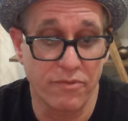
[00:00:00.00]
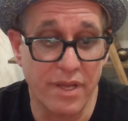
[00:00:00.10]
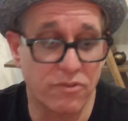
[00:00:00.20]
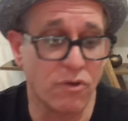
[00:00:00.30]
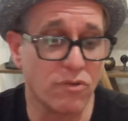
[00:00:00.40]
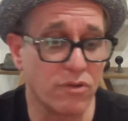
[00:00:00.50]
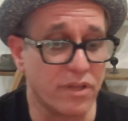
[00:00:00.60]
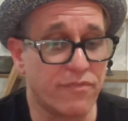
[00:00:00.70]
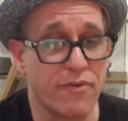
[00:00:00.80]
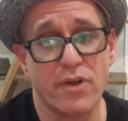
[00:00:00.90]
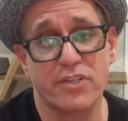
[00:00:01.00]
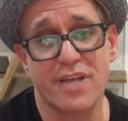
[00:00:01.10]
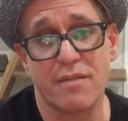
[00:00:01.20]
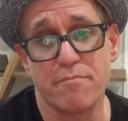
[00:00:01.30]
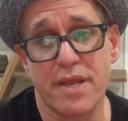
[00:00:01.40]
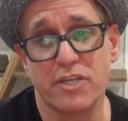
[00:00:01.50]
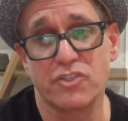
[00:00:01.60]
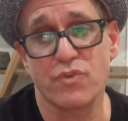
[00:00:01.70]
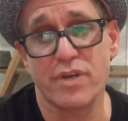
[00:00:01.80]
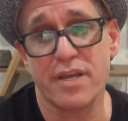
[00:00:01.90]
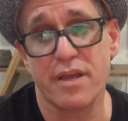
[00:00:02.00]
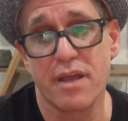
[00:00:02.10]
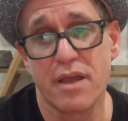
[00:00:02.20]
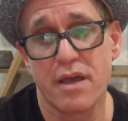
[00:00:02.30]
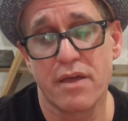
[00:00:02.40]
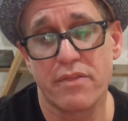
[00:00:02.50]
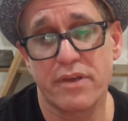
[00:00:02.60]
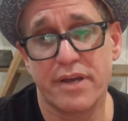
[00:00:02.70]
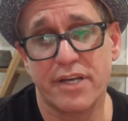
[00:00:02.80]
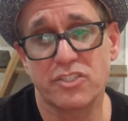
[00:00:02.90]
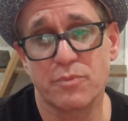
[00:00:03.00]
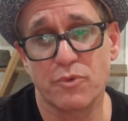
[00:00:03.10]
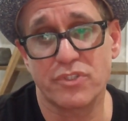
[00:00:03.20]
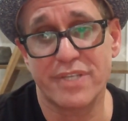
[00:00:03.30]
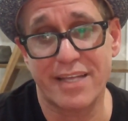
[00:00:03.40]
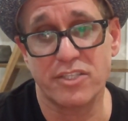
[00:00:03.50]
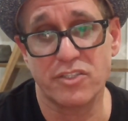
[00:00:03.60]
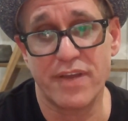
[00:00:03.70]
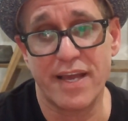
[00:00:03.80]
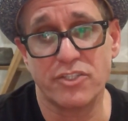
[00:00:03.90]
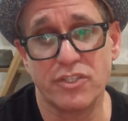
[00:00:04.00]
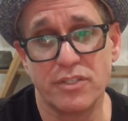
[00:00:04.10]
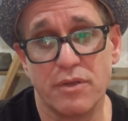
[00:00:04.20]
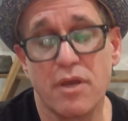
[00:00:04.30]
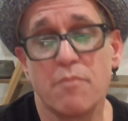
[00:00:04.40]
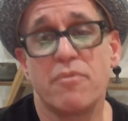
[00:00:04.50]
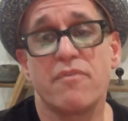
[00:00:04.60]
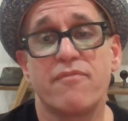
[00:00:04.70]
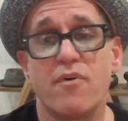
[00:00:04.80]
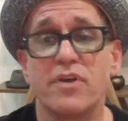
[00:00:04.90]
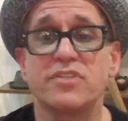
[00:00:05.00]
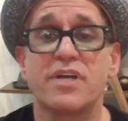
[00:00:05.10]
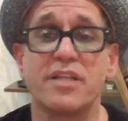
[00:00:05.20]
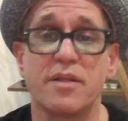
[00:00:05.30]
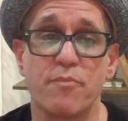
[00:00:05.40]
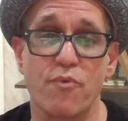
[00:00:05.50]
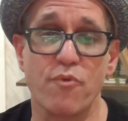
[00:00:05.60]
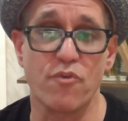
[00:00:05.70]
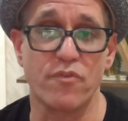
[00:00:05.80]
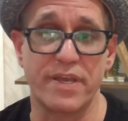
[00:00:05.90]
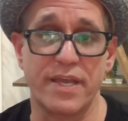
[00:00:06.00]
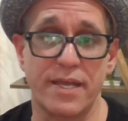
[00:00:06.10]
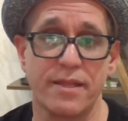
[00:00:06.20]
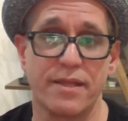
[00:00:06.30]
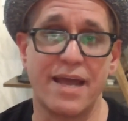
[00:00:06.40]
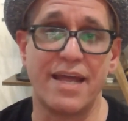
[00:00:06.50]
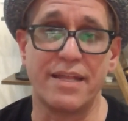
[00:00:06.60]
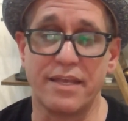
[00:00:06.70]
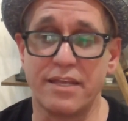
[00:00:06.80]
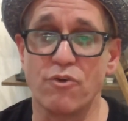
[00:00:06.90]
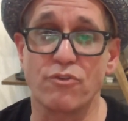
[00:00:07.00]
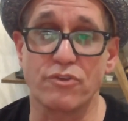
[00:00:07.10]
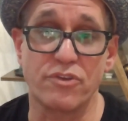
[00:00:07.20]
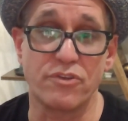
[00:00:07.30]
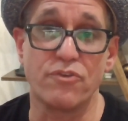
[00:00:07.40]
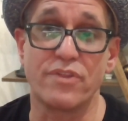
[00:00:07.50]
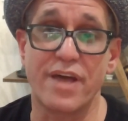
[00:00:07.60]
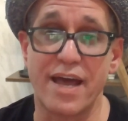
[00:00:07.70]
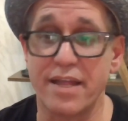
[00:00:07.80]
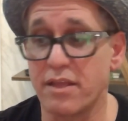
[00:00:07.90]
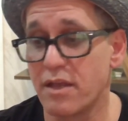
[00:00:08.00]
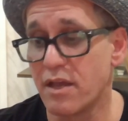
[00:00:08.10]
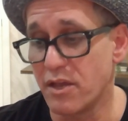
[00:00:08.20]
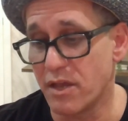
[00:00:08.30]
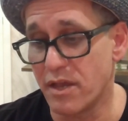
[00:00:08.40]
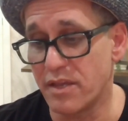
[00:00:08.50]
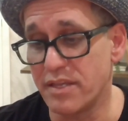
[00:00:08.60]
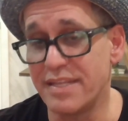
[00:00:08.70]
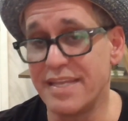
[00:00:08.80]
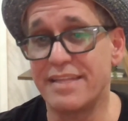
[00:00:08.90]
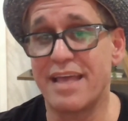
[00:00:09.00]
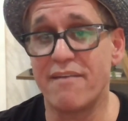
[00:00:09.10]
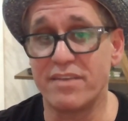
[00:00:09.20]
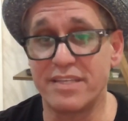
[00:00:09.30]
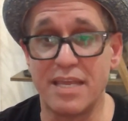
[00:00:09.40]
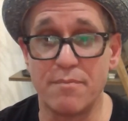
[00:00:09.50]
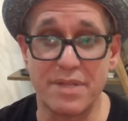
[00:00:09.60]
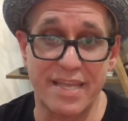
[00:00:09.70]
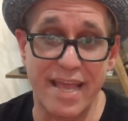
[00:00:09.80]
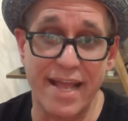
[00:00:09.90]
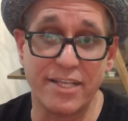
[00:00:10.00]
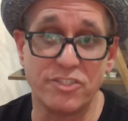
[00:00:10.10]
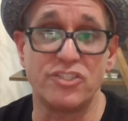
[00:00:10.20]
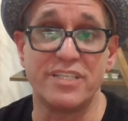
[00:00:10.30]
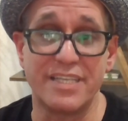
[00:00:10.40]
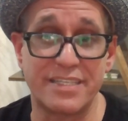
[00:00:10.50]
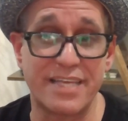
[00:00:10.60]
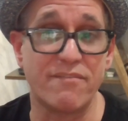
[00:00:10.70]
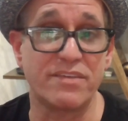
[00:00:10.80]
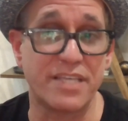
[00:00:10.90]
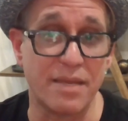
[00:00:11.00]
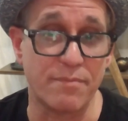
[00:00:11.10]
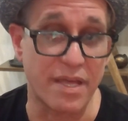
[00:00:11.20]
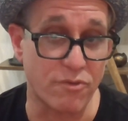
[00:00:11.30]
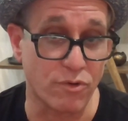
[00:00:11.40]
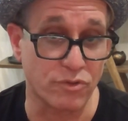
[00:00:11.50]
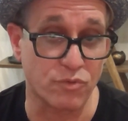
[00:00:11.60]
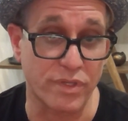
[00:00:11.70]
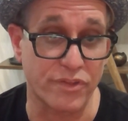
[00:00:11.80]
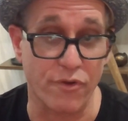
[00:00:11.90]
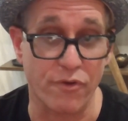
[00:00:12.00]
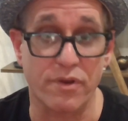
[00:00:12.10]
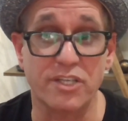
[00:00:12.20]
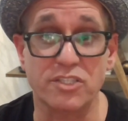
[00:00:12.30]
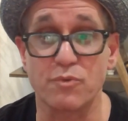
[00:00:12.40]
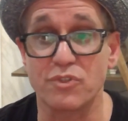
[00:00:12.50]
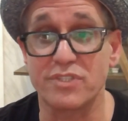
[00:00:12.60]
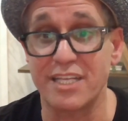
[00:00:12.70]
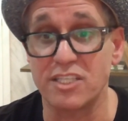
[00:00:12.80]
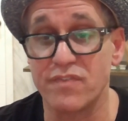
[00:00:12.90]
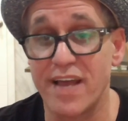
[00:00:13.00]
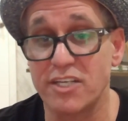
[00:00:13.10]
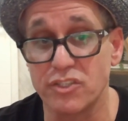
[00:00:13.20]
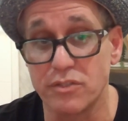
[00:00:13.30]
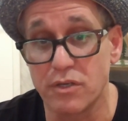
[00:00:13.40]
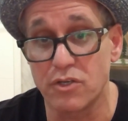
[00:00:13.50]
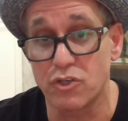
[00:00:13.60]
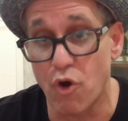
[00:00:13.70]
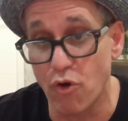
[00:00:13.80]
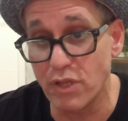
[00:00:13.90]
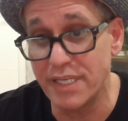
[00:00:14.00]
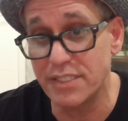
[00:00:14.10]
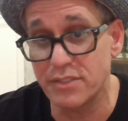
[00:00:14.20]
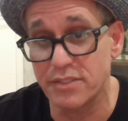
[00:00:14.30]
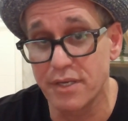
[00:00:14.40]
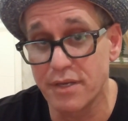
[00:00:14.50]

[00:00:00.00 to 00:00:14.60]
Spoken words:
Don't only focus on measuring the customer satisfaction, but focus on improving it. And in order to do that, you need to have a team engaged. You need to have a team that knows what their customer satisfaction goal is.